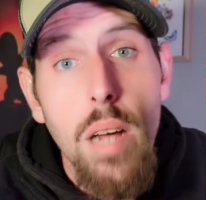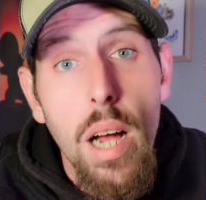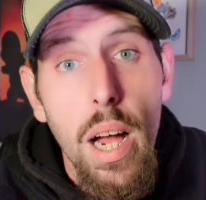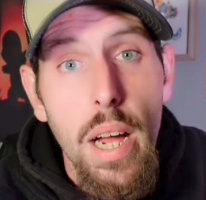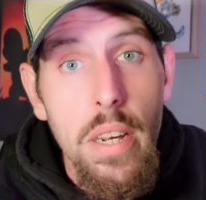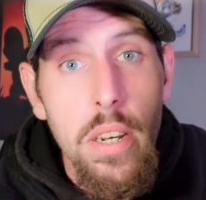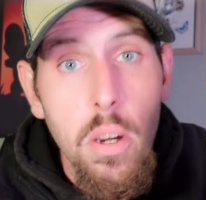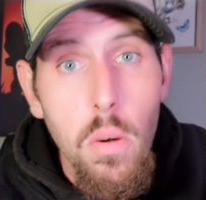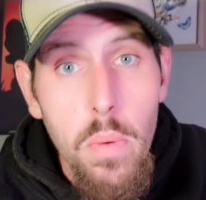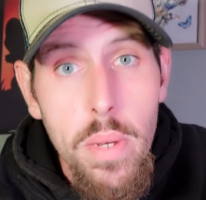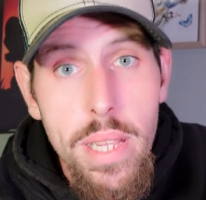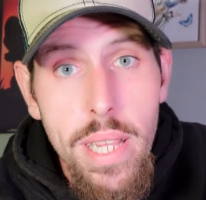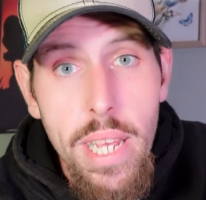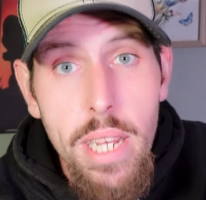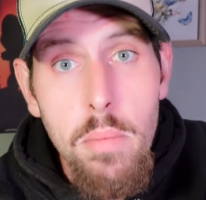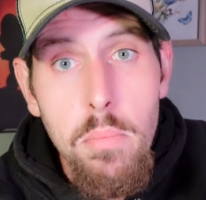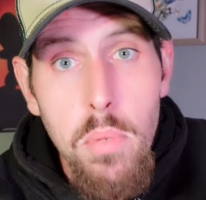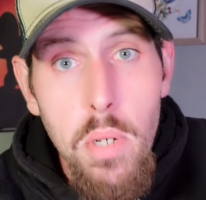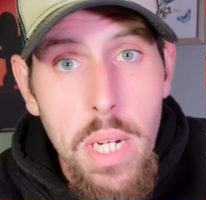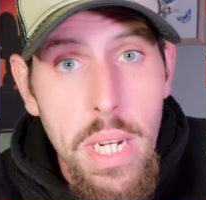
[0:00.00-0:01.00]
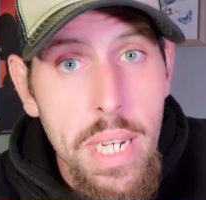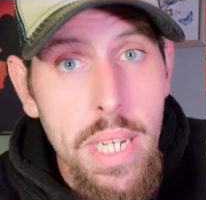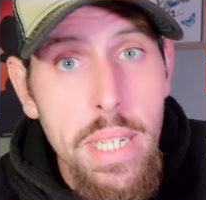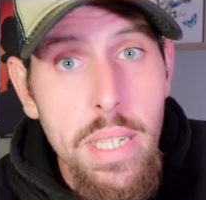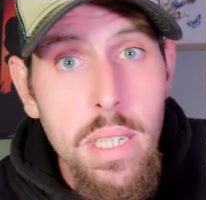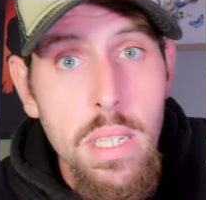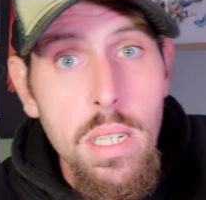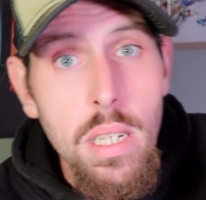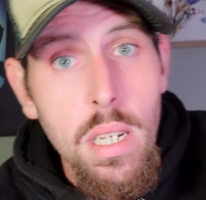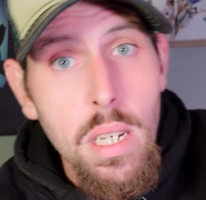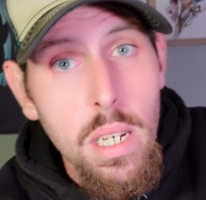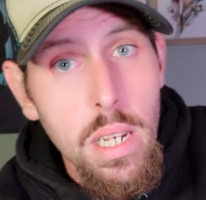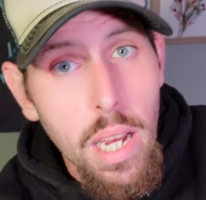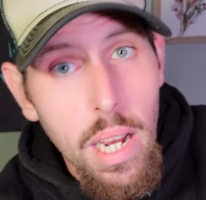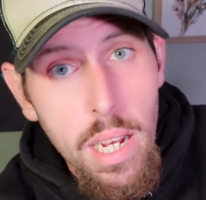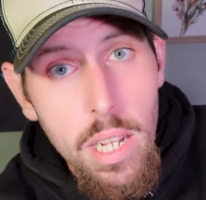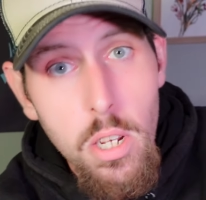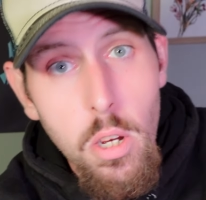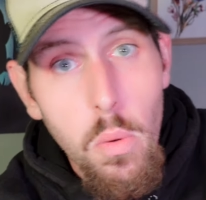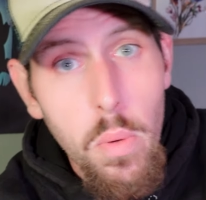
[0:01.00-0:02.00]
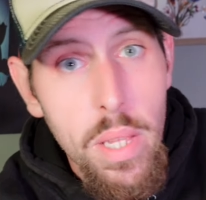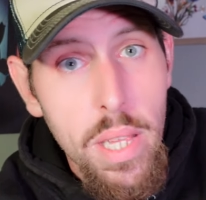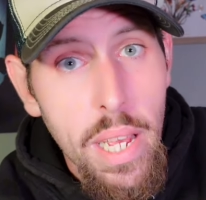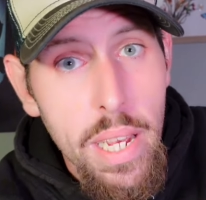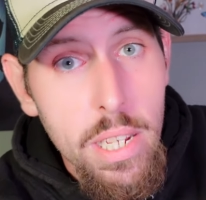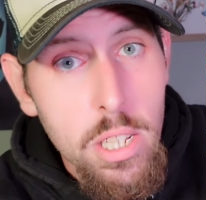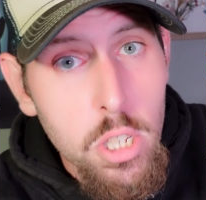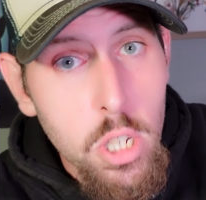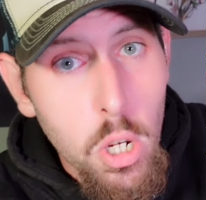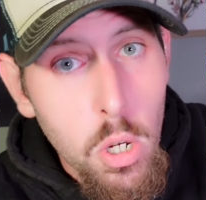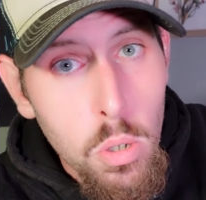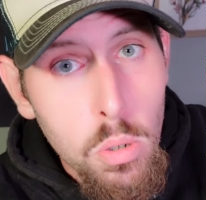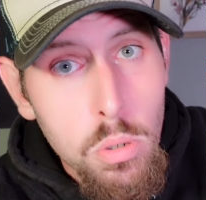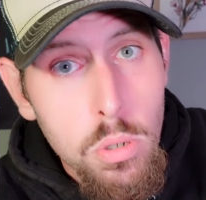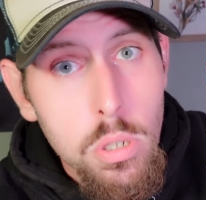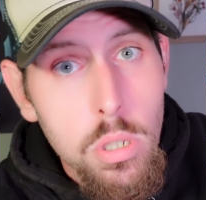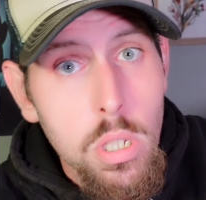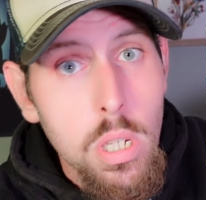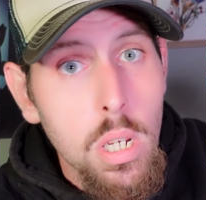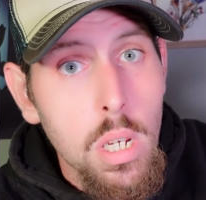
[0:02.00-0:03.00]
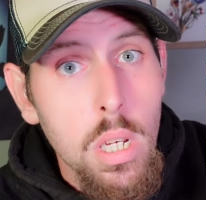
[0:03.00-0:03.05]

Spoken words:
I know we like bread, I know we like toast,